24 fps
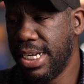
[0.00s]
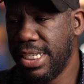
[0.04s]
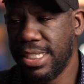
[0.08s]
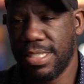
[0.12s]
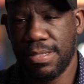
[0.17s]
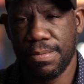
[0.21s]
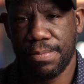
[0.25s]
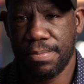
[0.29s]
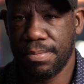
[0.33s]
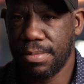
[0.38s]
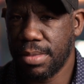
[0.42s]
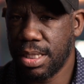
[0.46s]

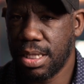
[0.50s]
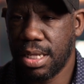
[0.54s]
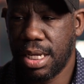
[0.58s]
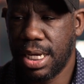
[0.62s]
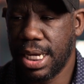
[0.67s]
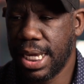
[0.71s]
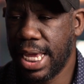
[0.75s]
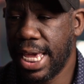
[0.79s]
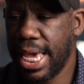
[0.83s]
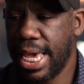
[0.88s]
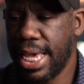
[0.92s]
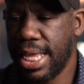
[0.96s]
is,
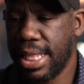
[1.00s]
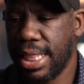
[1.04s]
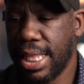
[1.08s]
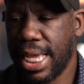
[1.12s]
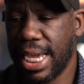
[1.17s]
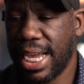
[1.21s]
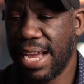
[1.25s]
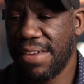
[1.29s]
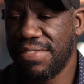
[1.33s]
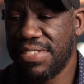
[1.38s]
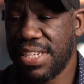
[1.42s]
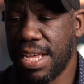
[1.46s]
again,
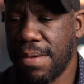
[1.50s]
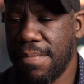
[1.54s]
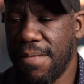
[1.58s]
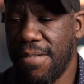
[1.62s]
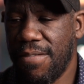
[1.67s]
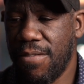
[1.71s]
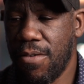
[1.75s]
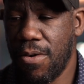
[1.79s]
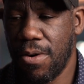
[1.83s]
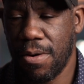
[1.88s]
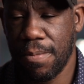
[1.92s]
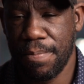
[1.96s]
like I've said
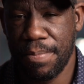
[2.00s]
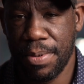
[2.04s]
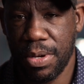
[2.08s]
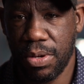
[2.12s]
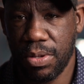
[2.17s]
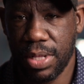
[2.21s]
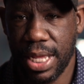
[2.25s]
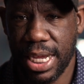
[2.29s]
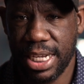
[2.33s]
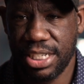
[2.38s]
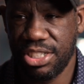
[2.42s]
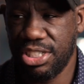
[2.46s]
before,
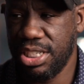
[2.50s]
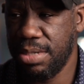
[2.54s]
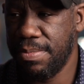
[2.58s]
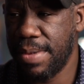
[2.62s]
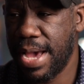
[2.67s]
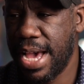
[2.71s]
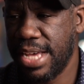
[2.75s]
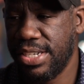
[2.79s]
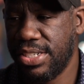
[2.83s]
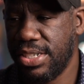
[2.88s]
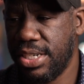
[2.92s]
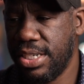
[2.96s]
built like G
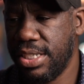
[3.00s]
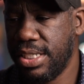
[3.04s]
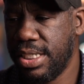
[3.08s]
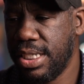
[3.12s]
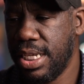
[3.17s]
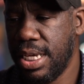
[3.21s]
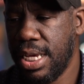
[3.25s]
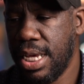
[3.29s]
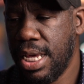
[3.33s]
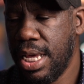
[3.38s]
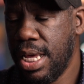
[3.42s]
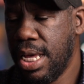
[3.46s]
Masters,
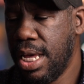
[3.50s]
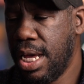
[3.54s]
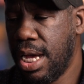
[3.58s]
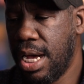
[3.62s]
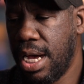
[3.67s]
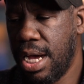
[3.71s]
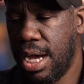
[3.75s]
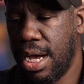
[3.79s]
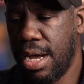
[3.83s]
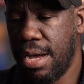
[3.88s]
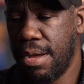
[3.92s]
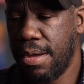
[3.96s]

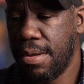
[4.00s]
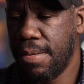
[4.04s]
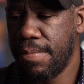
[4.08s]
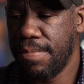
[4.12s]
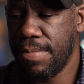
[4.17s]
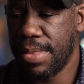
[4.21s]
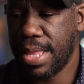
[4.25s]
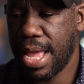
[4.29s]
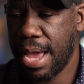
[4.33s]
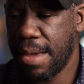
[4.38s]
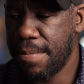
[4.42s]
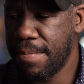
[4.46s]

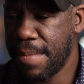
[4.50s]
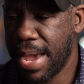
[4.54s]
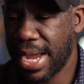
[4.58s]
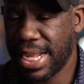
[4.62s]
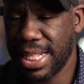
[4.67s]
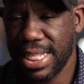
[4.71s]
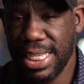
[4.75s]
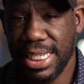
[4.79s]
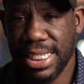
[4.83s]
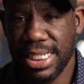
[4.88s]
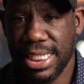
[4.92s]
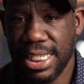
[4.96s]
that
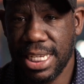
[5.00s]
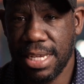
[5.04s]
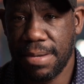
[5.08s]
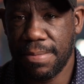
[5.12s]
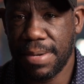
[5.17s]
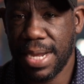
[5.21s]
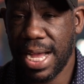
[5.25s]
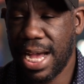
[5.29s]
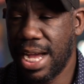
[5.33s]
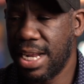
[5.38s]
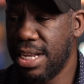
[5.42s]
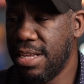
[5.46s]

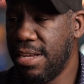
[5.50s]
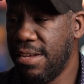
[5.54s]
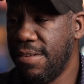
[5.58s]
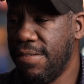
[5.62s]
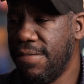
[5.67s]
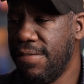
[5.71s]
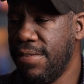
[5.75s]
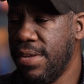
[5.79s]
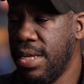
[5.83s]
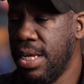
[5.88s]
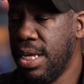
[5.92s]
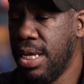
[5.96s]
magnesium kind
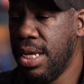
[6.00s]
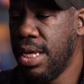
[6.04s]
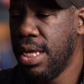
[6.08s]
of